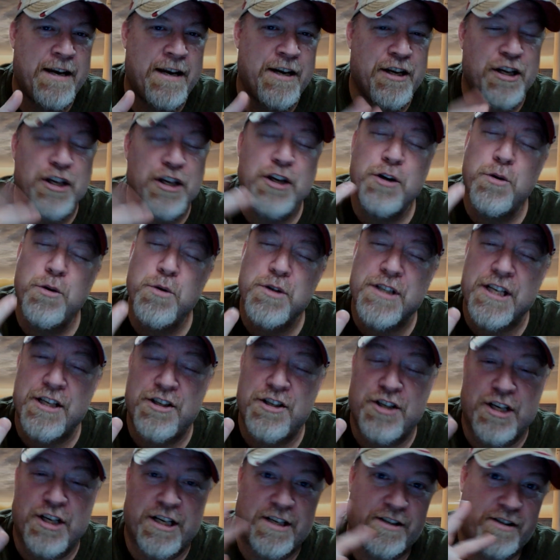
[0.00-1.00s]

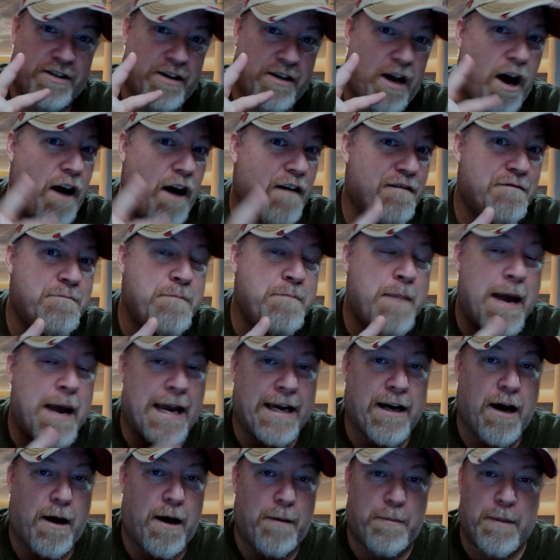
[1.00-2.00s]
usages of
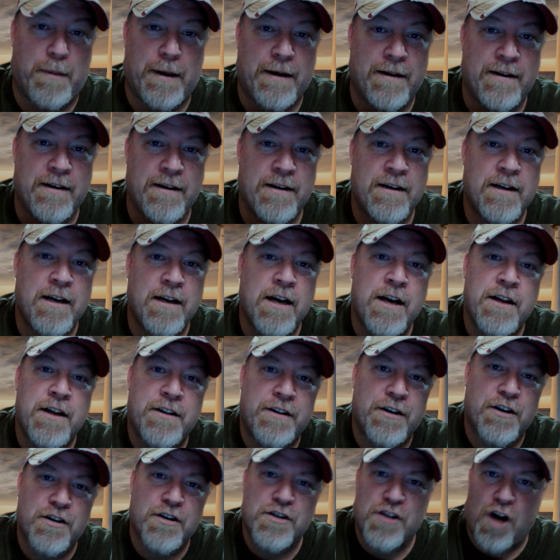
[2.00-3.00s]
makeup.
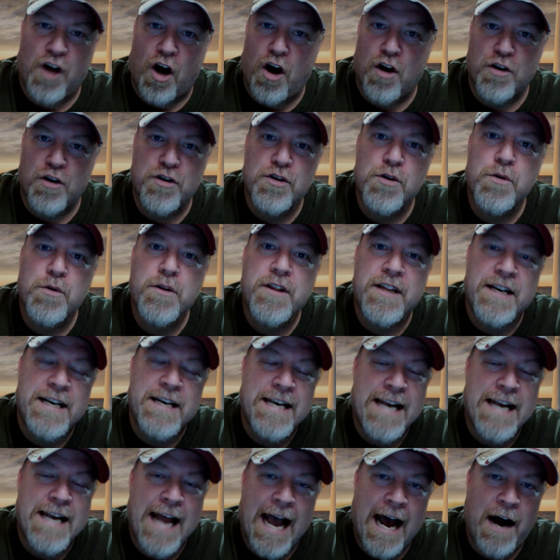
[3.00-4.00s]
There's also the
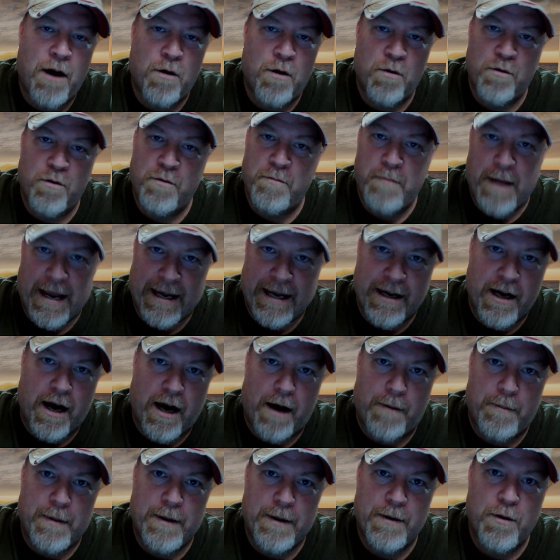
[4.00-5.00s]
noun
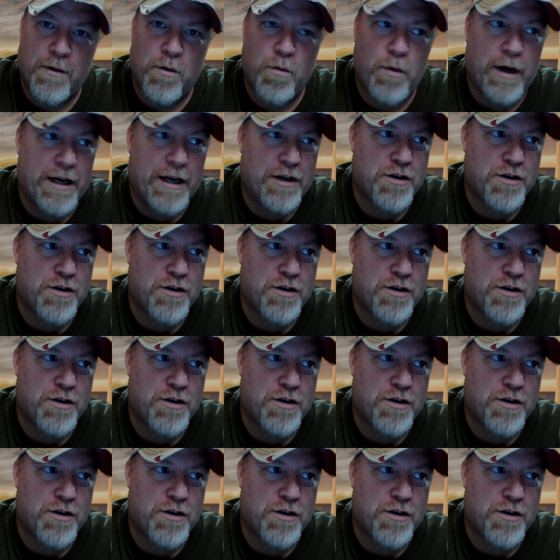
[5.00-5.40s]
makeup, which